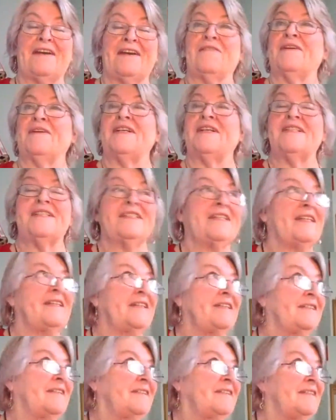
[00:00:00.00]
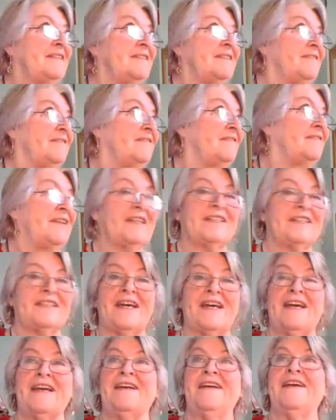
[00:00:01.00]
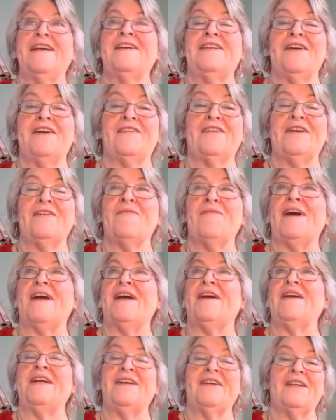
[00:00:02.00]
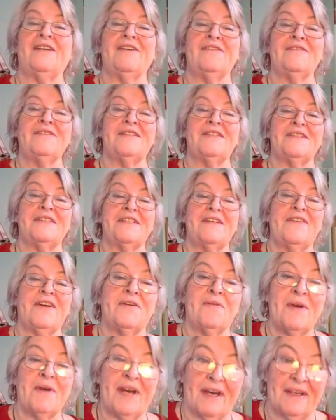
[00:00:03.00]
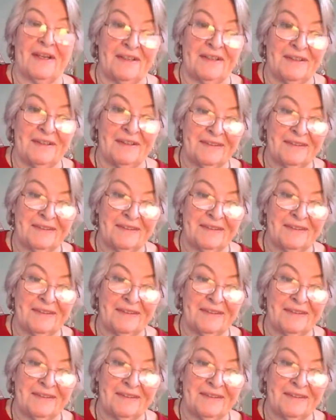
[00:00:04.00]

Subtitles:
like Chris and Vic say, the only way you lose is if you quit.